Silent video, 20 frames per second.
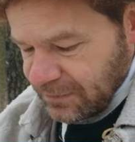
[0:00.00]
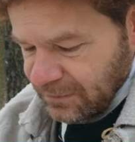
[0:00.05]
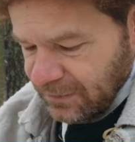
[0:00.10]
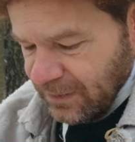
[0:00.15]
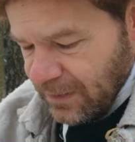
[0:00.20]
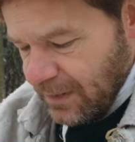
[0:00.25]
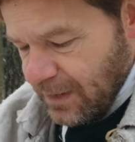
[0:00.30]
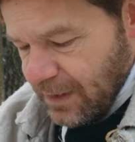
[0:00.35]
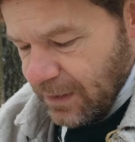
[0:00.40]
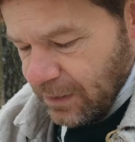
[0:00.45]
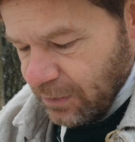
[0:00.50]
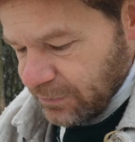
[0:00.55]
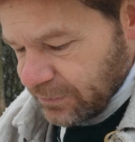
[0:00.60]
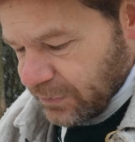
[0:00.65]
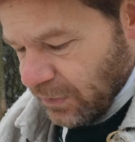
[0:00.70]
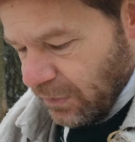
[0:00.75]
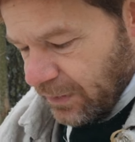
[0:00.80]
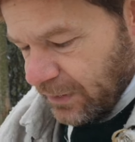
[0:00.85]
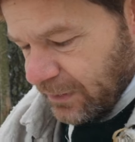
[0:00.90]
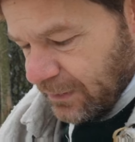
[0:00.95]
And he goes
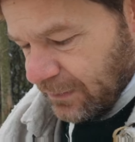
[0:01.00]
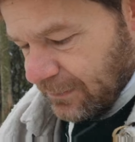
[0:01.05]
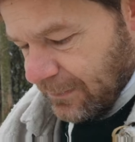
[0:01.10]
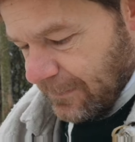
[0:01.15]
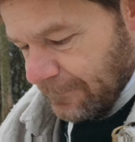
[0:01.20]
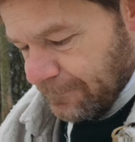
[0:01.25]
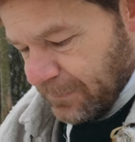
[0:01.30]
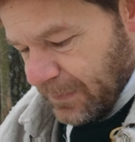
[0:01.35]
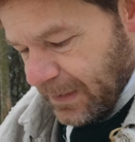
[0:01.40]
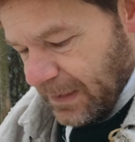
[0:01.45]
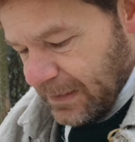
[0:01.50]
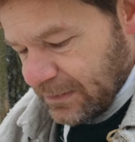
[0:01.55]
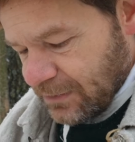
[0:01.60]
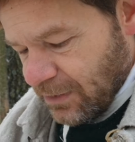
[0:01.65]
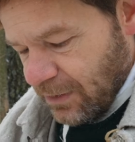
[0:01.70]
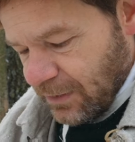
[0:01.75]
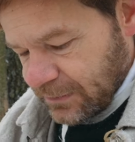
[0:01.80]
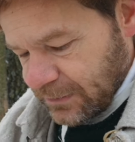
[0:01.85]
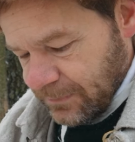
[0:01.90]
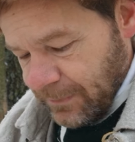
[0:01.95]
on and, and
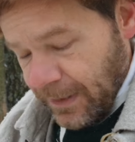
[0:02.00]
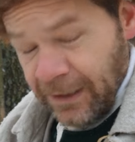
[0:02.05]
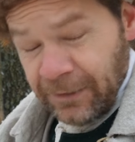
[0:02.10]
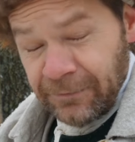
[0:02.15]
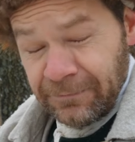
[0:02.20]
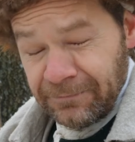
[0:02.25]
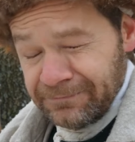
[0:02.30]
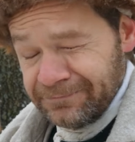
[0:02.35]
talks about